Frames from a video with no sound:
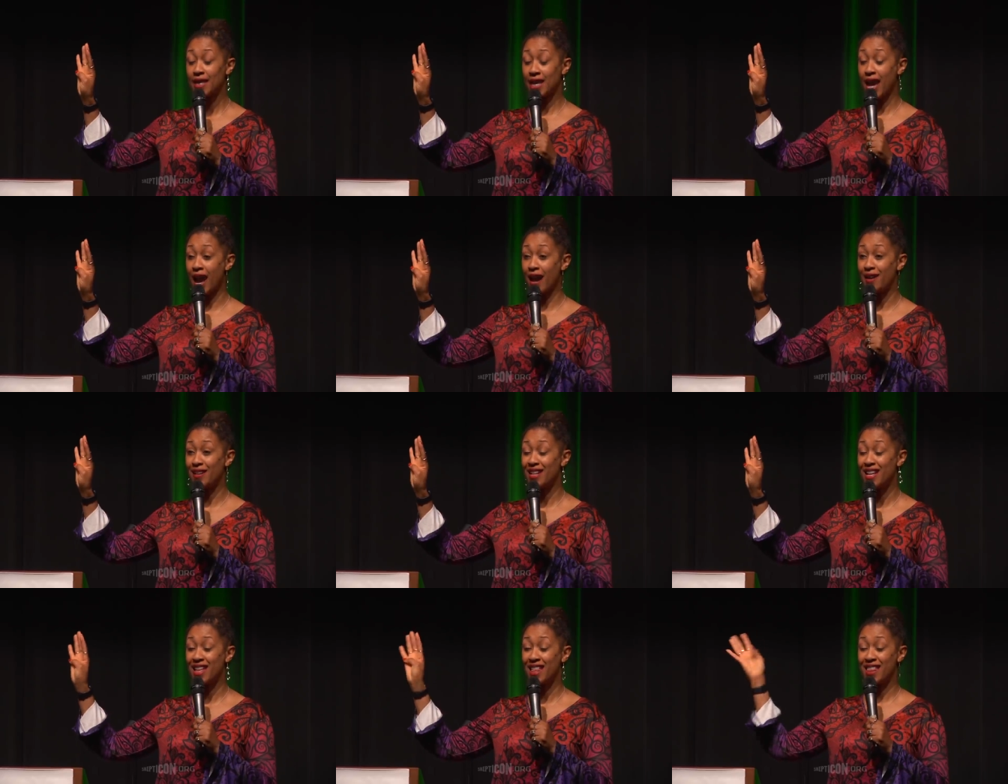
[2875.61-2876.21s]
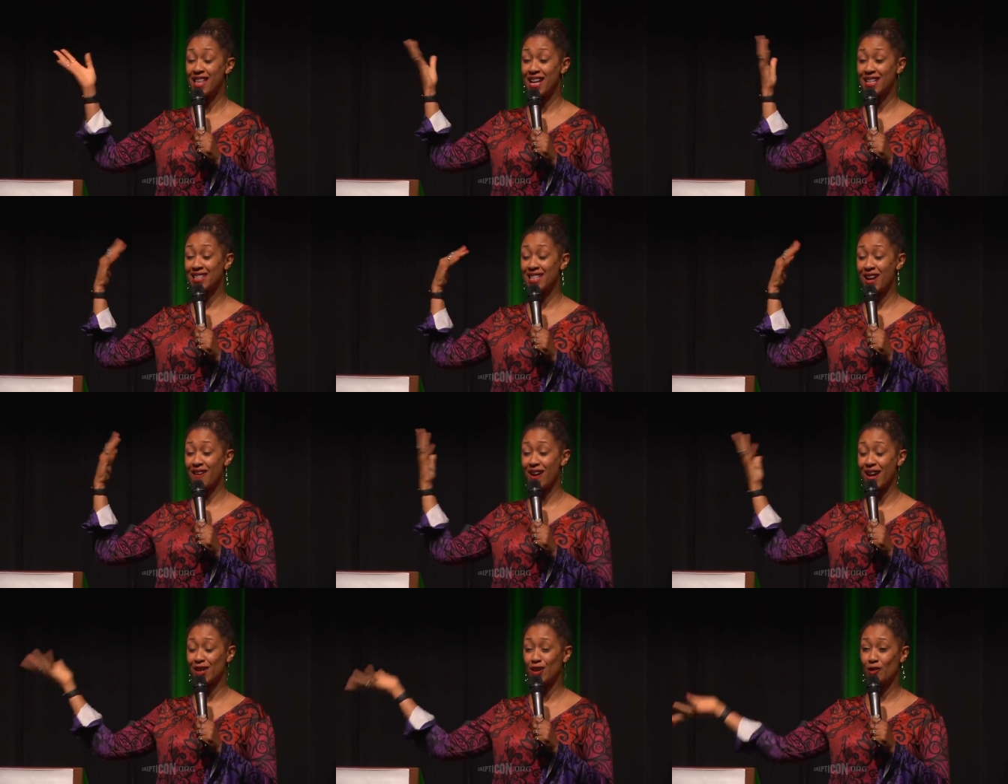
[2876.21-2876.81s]
Yeah, that's
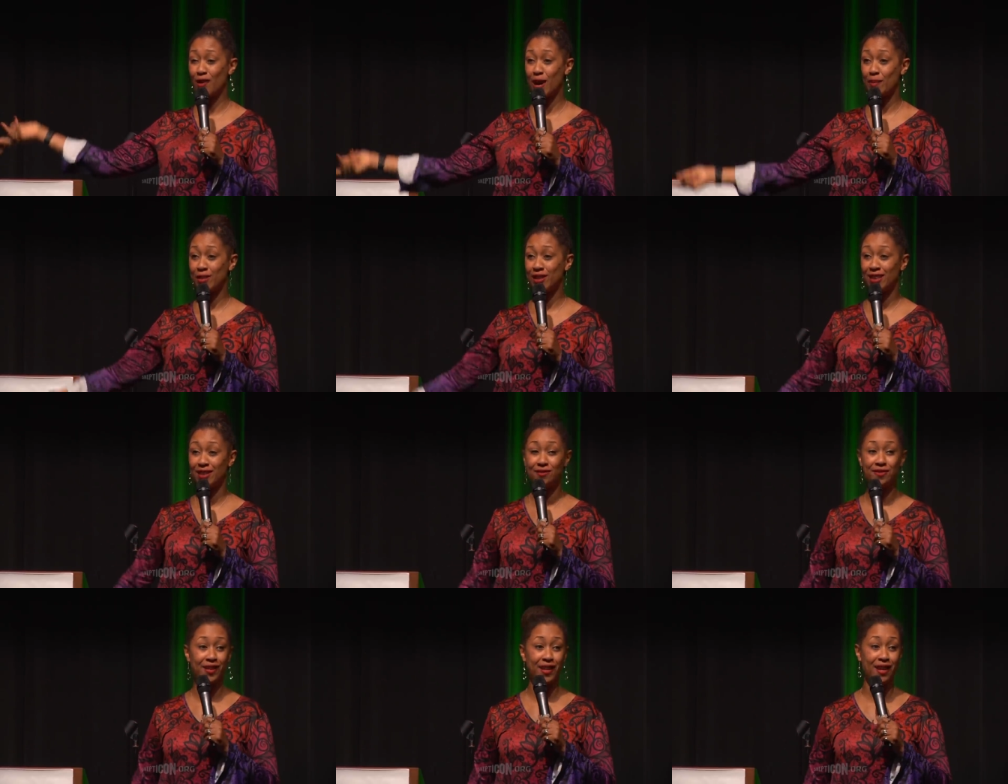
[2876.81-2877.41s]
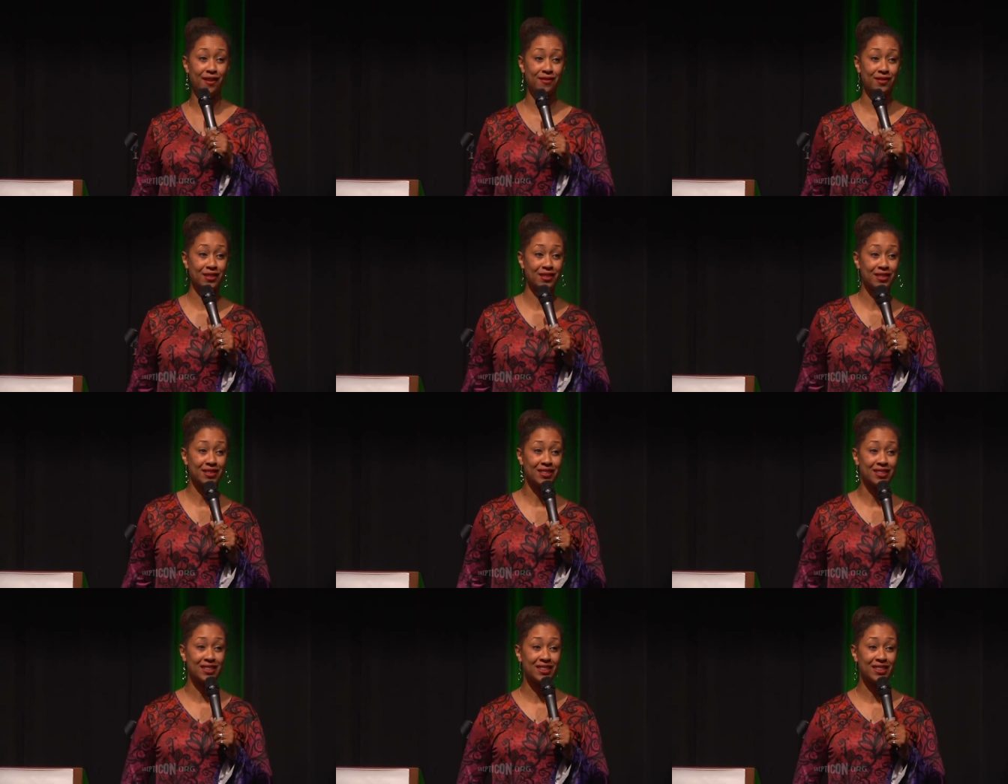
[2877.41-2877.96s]
how I know I'm gonna live forever.